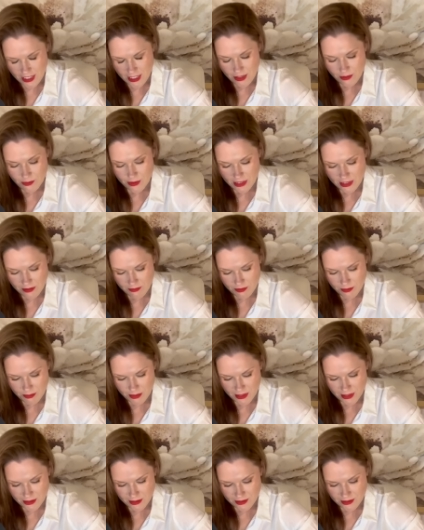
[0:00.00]
We have the
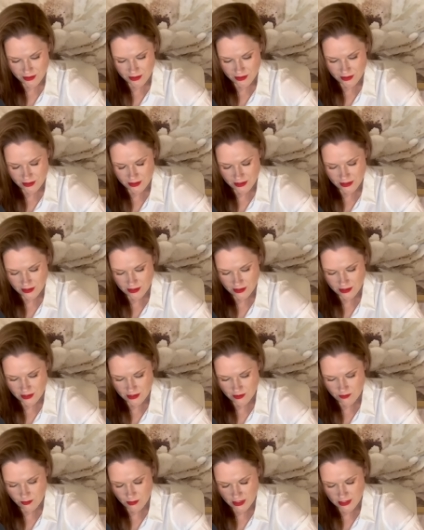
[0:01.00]
Pegasus, that
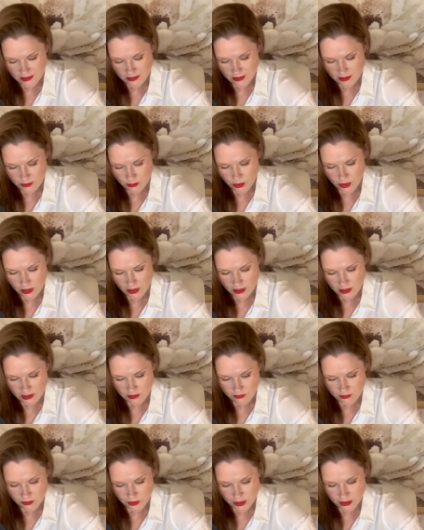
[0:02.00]
sense of masculine pride
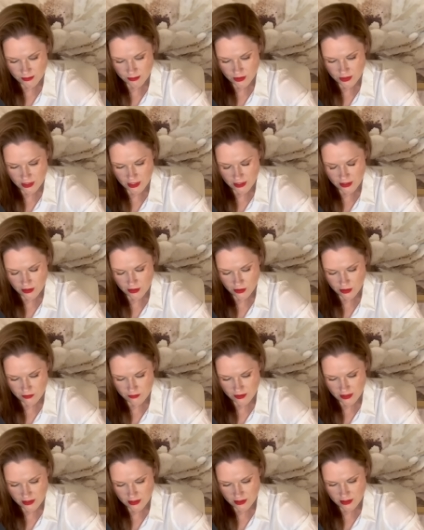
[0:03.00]
and freedom to take
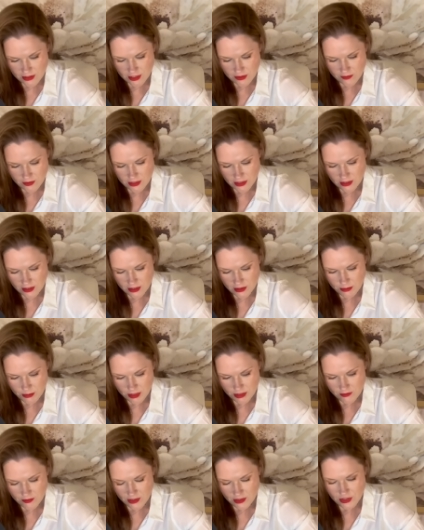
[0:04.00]
off, that sense of autonomy.
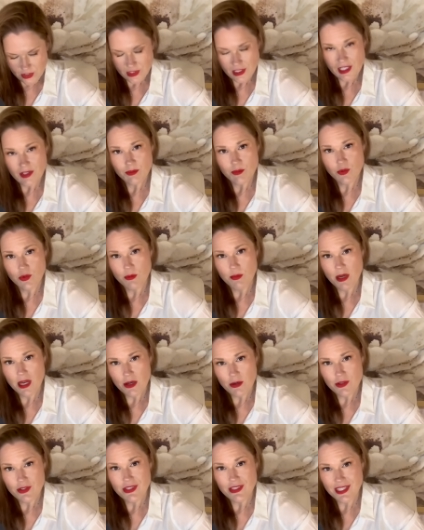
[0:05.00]
If I just have more
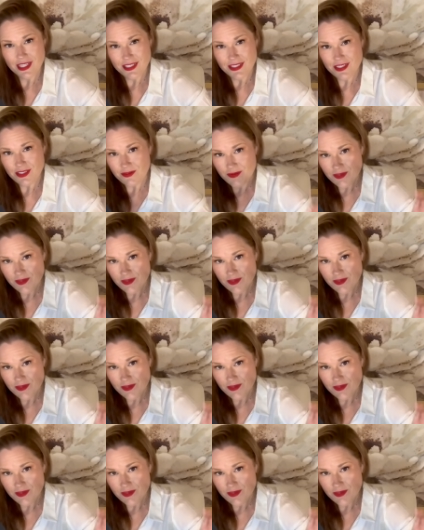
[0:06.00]
power, status, and